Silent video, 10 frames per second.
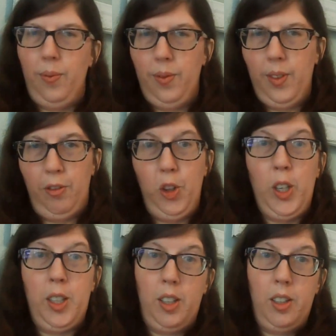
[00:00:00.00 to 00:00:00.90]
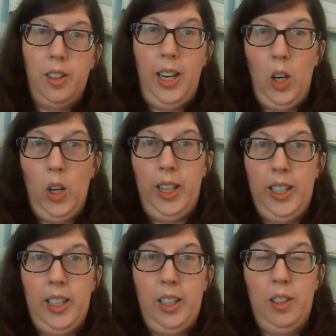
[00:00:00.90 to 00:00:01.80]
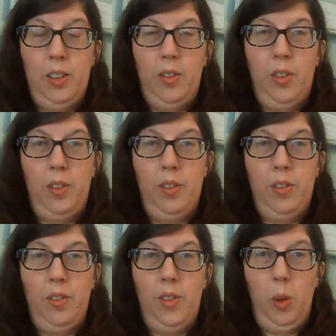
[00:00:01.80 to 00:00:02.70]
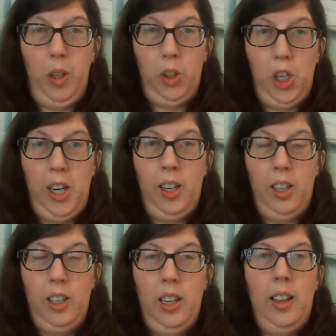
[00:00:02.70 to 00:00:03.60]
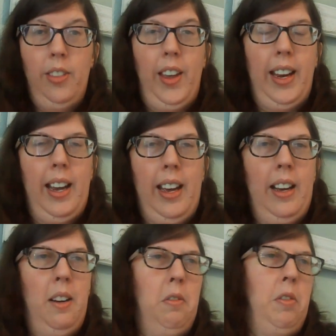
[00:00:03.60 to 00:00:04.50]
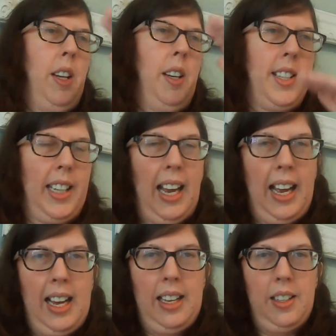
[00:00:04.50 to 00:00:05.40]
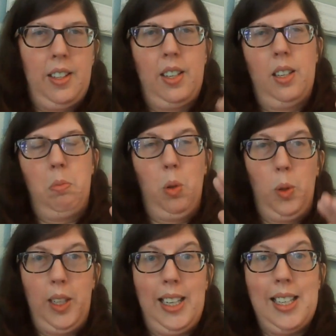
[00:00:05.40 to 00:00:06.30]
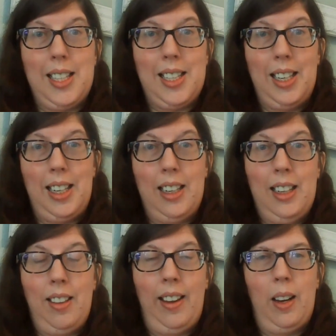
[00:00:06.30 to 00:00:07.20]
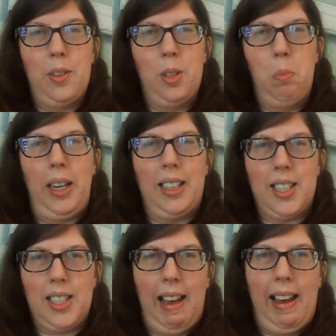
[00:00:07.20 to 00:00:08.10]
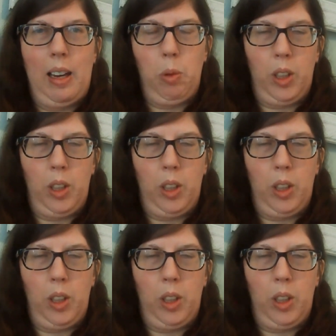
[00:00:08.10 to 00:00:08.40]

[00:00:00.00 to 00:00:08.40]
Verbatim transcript: the foot area of the wheelchair. They have a disguised Marie sit in it. They also make a sign with